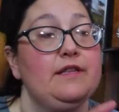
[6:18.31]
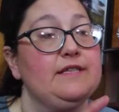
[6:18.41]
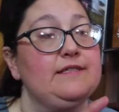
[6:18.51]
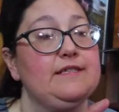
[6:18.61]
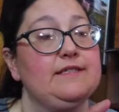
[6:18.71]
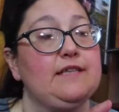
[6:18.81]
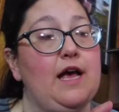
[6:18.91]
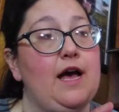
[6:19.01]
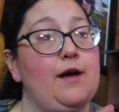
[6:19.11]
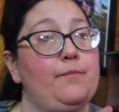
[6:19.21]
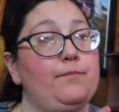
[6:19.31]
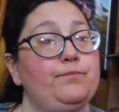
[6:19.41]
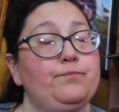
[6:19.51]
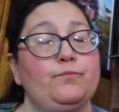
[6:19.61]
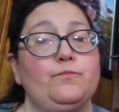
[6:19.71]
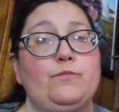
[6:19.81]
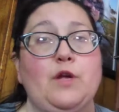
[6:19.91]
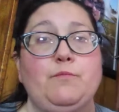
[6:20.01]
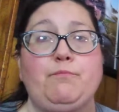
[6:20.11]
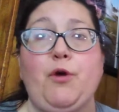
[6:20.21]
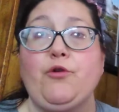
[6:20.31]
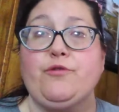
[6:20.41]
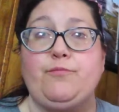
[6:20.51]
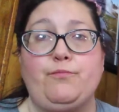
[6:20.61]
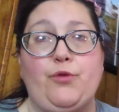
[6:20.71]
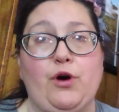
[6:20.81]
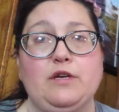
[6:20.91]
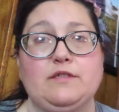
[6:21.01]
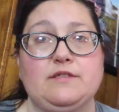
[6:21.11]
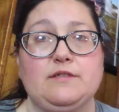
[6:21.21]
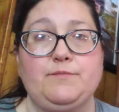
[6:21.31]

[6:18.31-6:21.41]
This is both books,